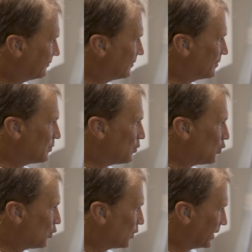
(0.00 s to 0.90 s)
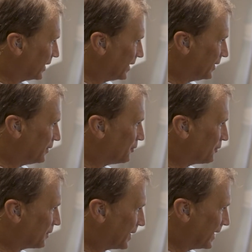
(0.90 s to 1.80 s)
And then after the
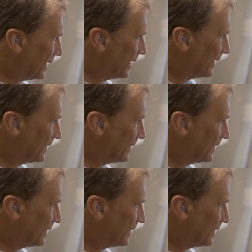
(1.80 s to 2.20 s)
procedure,